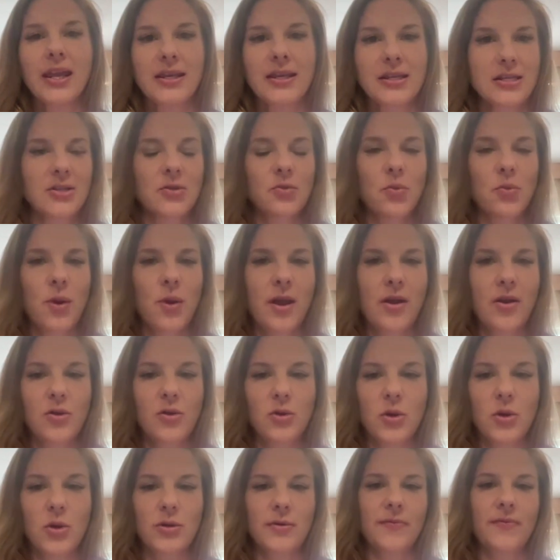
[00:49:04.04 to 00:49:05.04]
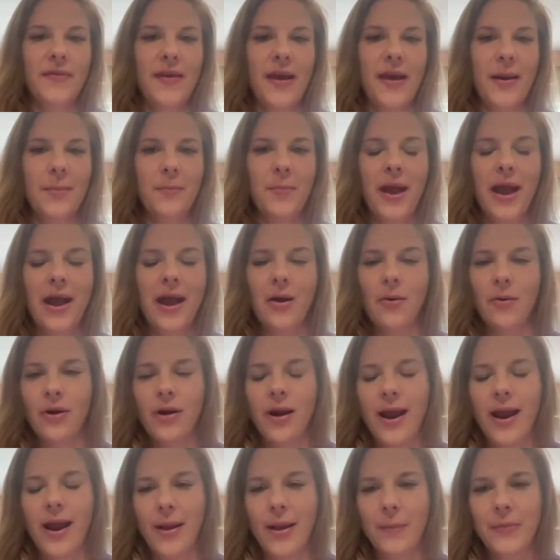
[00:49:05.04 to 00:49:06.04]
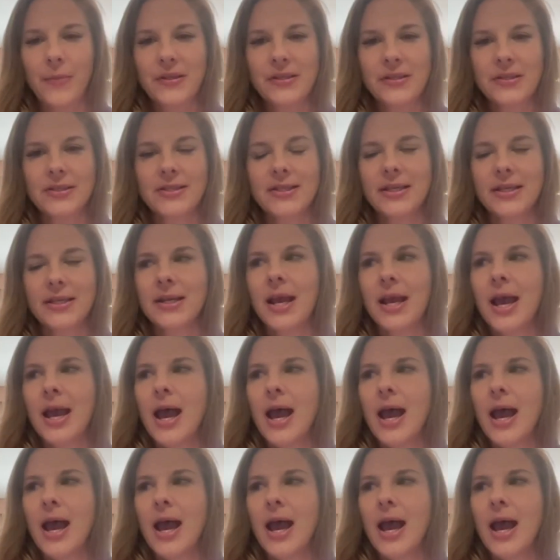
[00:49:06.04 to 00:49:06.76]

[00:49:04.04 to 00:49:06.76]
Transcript: is where a lot of that power happens. And